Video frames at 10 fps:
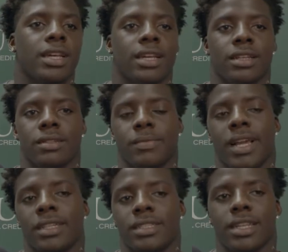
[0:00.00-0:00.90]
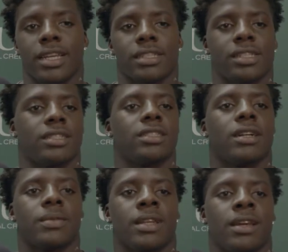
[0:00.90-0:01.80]
And them guys did an excellent
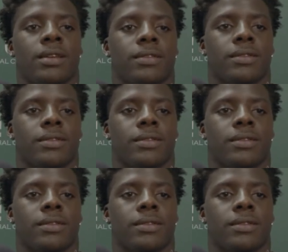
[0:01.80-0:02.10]
job tonight.